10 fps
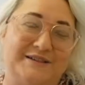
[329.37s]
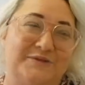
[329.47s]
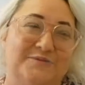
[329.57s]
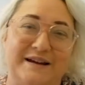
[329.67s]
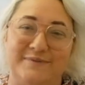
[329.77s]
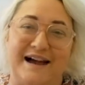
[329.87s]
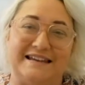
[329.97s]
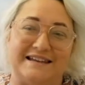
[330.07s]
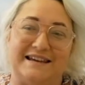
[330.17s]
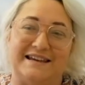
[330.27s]
So
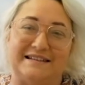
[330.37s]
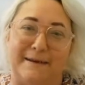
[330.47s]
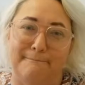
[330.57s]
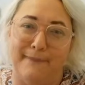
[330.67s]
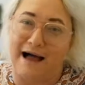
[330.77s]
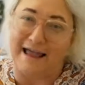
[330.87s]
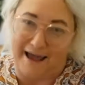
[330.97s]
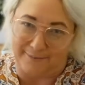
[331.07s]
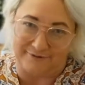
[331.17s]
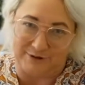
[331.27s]
Readwise is my
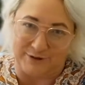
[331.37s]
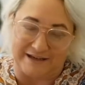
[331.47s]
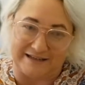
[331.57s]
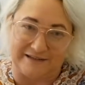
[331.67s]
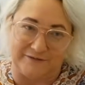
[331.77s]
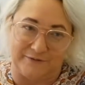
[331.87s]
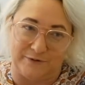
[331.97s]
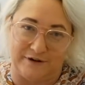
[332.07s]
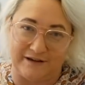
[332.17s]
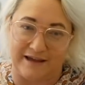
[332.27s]
app of choice
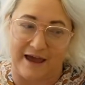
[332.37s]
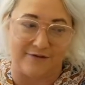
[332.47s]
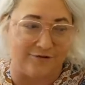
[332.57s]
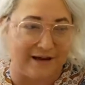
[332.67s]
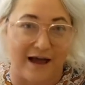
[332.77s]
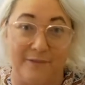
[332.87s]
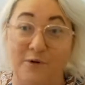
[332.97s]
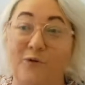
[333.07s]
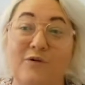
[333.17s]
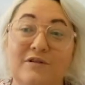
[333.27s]
for gathering
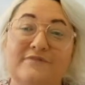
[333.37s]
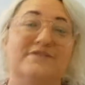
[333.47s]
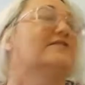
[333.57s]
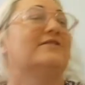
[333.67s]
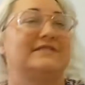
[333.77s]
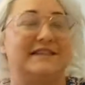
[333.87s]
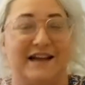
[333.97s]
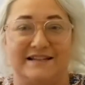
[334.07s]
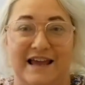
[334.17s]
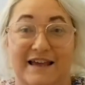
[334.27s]
up all of the notes that
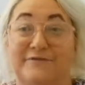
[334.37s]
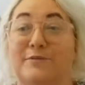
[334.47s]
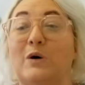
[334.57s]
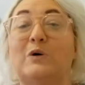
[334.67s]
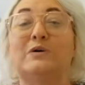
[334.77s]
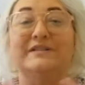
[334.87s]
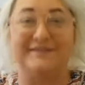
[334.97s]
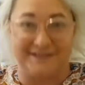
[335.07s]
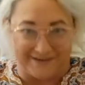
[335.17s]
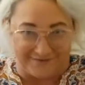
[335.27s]
I take from all
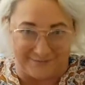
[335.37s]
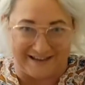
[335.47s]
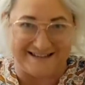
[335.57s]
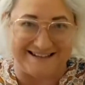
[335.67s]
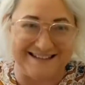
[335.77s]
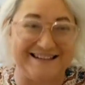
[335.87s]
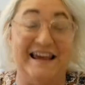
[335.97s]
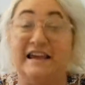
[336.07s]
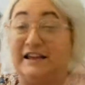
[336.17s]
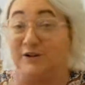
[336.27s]
of the different places,
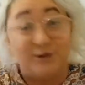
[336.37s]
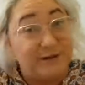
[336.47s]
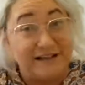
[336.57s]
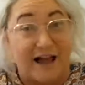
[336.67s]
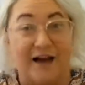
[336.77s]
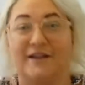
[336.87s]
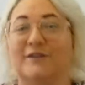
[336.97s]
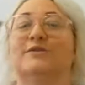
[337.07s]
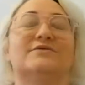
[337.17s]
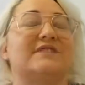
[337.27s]
including
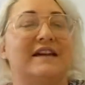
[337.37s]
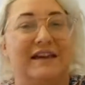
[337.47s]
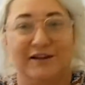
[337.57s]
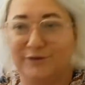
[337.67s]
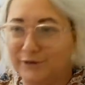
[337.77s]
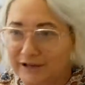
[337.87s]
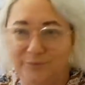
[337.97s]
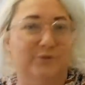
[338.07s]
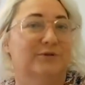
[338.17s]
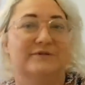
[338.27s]
articles, including
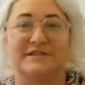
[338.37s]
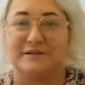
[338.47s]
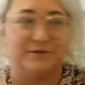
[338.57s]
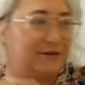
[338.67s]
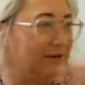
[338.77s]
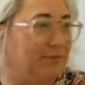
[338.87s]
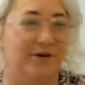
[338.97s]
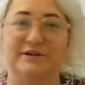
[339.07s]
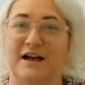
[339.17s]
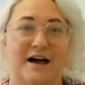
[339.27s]
books, including
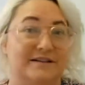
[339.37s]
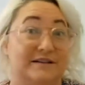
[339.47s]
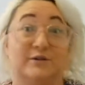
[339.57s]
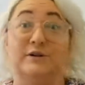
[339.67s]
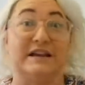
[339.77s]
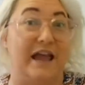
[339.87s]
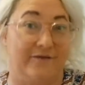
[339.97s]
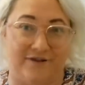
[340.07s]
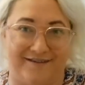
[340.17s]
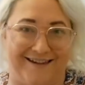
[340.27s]
podcasts, including
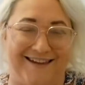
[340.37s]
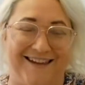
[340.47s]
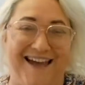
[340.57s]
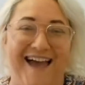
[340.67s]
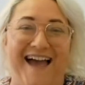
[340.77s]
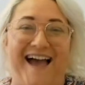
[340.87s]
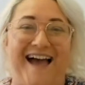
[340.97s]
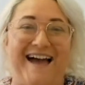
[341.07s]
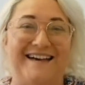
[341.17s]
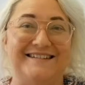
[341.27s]
everything,
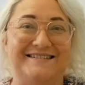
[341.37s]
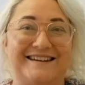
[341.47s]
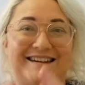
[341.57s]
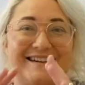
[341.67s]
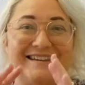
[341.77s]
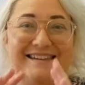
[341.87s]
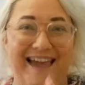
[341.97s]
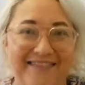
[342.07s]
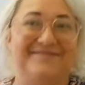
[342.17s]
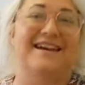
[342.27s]
and
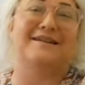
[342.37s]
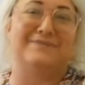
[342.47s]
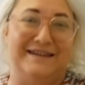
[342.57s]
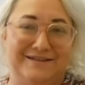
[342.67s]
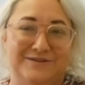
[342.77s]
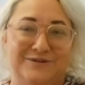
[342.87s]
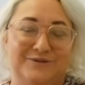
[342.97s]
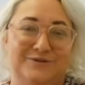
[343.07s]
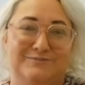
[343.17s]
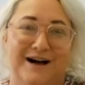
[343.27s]
get them
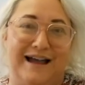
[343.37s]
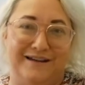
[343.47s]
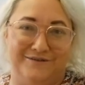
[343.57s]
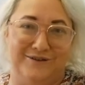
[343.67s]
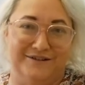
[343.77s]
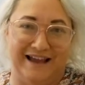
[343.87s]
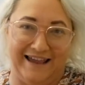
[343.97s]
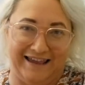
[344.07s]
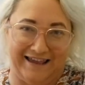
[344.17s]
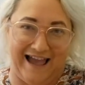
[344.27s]
into my
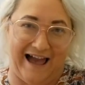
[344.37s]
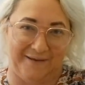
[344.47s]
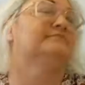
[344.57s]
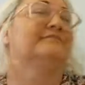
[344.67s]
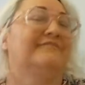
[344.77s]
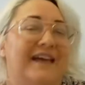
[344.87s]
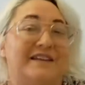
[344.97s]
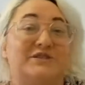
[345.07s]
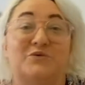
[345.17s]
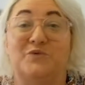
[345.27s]
note-taking app.
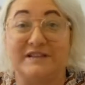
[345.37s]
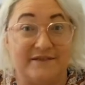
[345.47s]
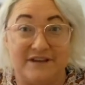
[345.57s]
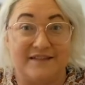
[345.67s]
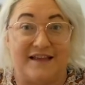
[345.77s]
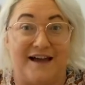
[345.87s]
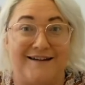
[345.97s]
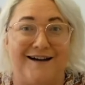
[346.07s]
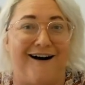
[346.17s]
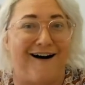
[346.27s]
And so once I've done
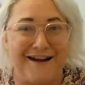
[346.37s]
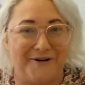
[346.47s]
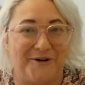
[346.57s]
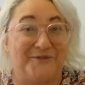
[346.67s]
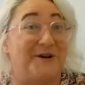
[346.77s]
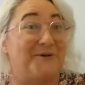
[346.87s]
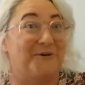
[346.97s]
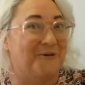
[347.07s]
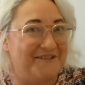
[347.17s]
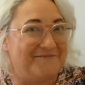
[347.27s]
that, I know that
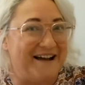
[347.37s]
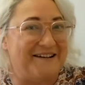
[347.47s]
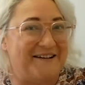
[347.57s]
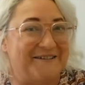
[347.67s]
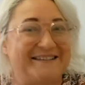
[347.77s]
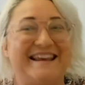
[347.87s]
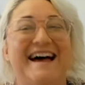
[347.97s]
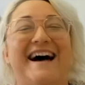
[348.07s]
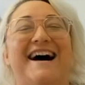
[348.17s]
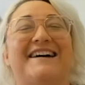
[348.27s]
all of my notes
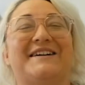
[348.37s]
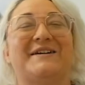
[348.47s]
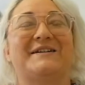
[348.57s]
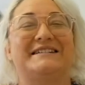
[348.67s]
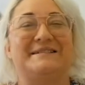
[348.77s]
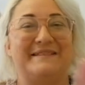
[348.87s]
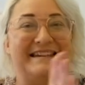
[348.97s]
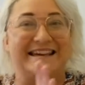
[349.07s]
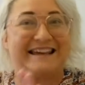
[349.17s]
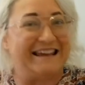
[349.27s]
are going to
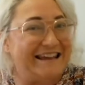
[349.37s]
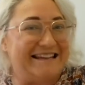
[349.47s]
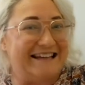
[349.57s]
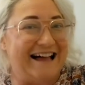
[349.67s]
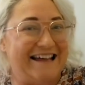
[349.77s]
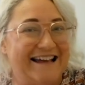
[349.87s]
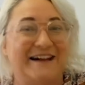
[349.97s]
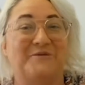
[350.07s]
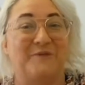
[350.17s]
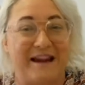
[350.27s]
be in
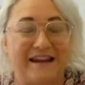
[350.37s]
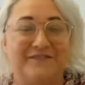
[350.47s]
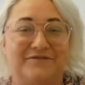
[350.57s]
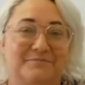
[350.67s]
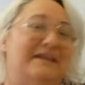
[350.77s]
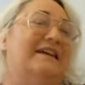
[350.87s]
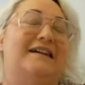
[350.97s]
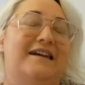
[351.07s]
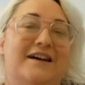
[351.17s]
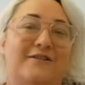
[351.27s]
Tana waiting for
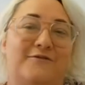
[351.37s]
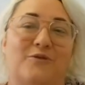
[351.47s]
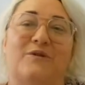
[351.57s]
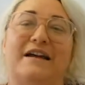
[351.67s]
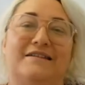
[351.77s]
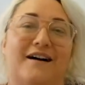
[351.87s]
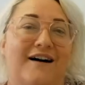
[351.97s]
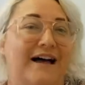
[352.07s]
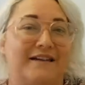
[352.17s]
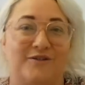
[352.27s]
me for when
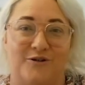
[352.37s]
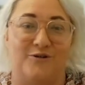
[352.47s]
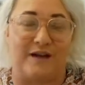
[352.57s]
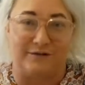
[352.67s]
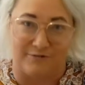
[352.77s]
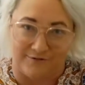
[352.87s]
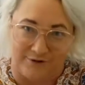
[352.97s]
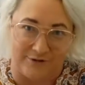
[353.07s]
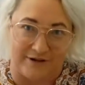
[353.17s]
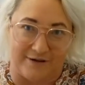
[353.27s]
I go and
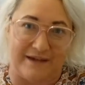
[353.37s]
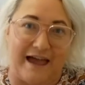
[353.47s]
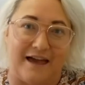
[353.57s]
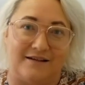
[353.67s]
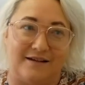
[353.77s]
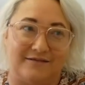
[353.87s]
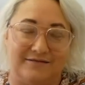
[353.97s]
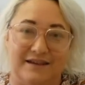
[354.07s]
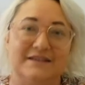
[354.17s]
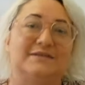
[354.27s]
review them. And
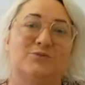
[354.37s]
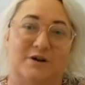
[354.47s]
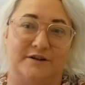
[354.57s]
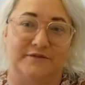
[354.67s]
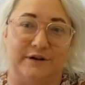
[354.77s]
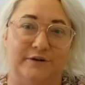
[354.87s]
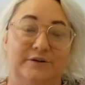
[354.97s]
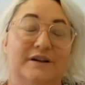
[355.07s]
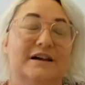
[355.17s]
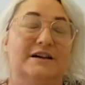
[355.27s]
this workflow
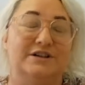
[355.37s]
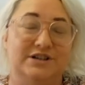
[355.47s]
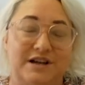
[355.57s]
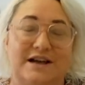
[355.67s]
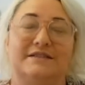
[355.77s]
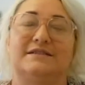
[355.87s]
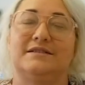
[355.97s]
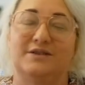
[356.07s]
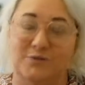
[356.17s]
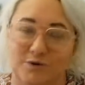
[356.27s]
just
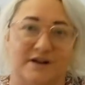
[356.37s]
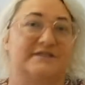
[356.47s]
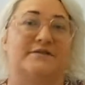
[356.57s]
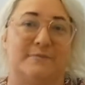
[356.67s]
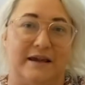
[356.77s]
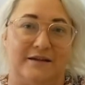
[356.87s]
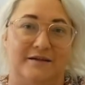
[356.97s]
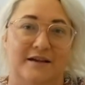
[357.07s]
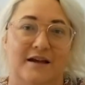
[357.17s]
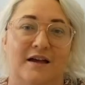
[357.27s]
works for
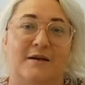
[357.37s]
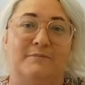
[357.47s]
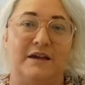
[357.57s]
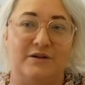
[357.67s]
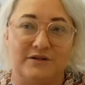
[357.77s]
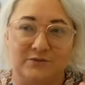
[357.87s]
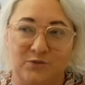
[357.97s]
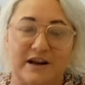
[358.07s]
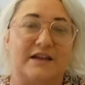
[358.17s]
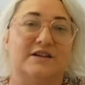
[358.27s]
me because
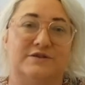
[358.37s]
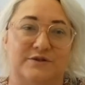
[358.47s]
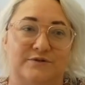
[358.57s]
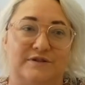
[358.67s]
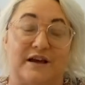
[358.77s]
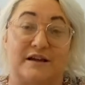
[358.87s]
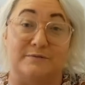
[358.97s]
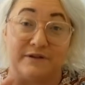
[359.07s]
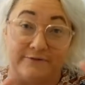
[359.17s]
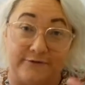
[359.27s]
what I can do is I can
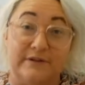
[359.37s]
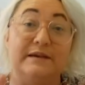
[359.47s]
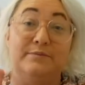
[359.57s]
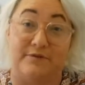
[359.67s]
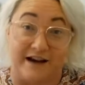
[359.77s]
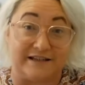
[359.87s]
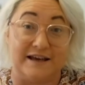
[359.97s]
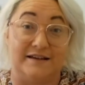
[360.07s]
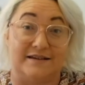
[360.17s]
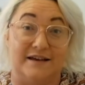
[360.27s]
be fully
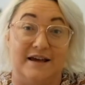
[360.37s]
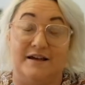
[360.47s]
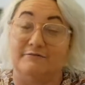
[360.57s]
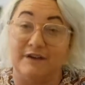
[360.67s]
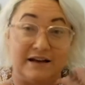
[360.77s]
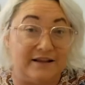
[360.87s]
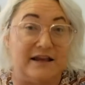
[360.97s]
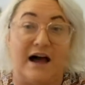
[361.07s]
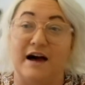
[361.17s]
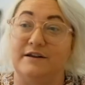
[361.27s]
present, reading
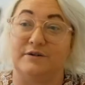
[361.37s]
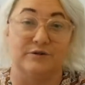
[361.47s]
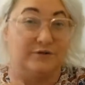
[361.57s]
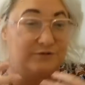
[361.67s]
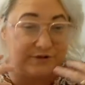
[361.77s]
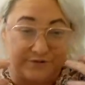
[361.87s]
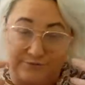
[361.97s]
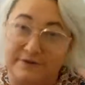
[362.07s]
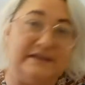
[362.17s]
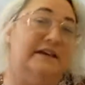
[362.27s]
the article, just
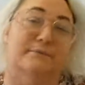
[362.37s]
really